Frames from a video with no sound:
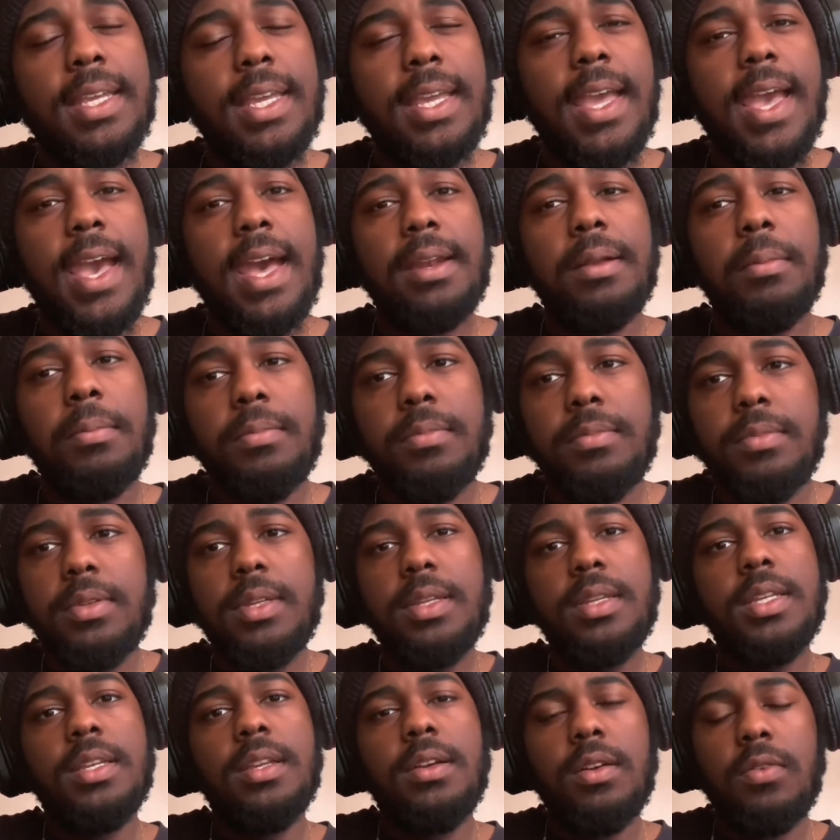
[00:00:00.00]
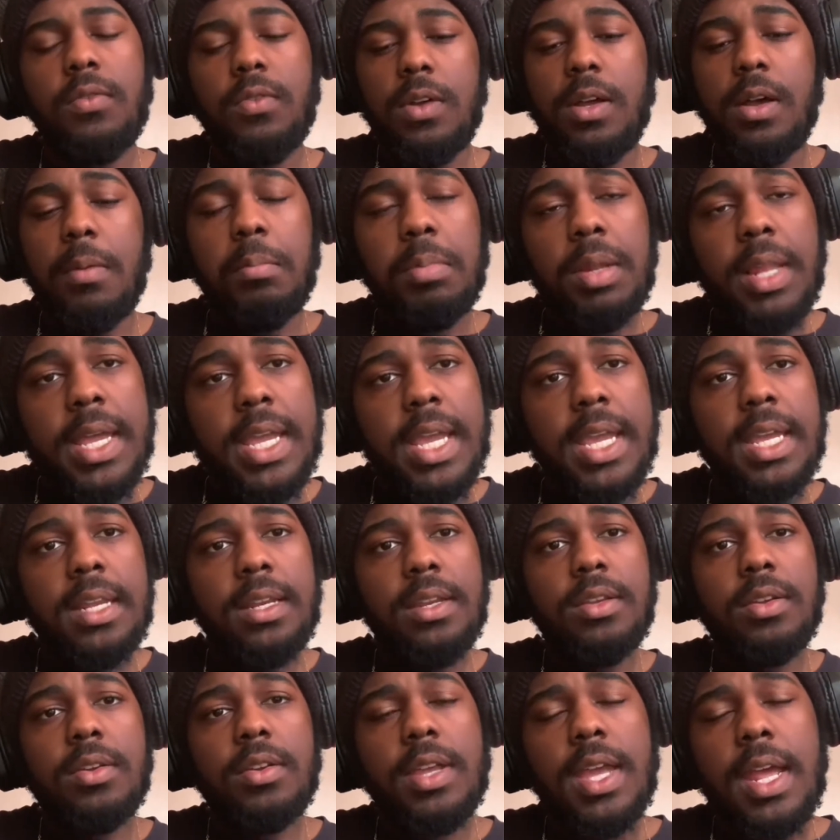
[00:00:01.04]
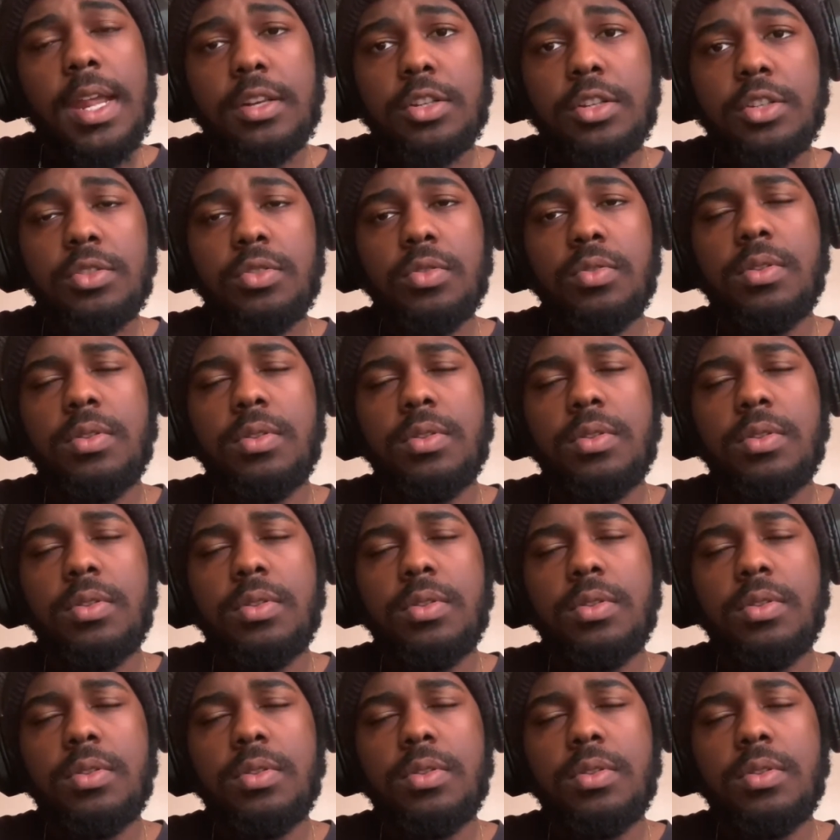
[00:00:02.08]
He had a blade, and he had